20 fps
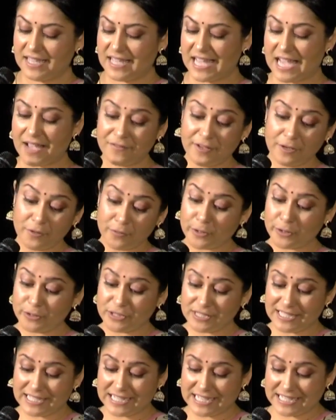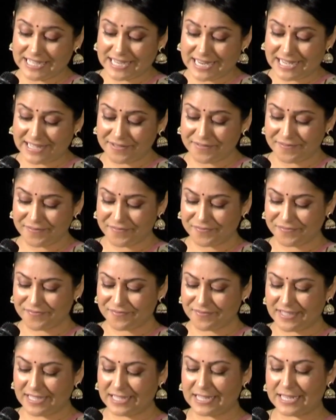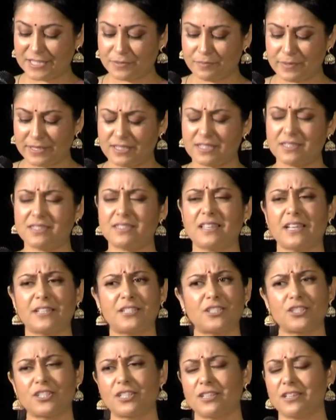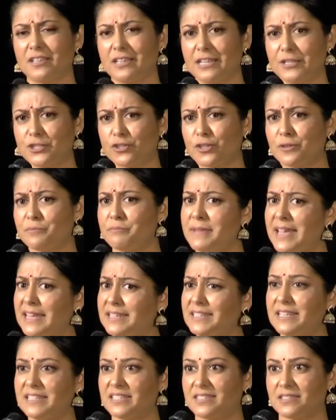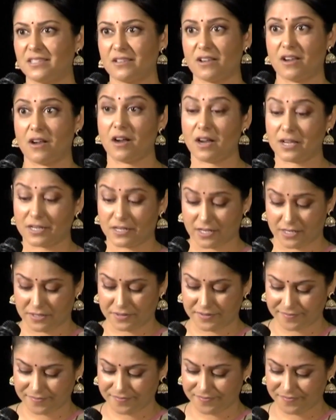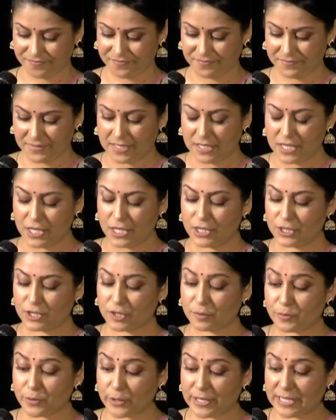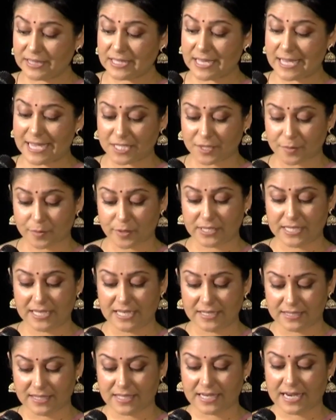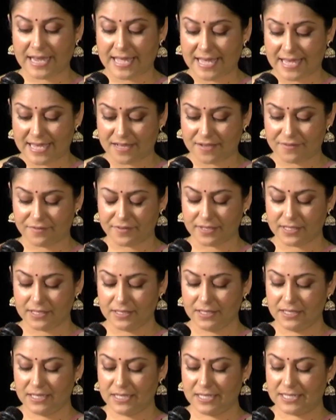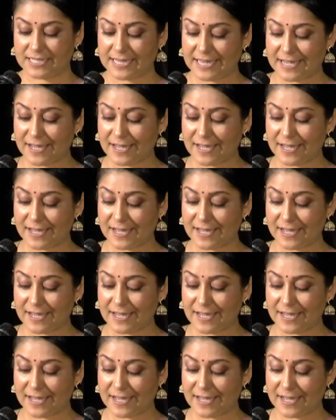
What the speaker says: Having roots in India, it has been such a tremendous honor to bring the expertise that I have to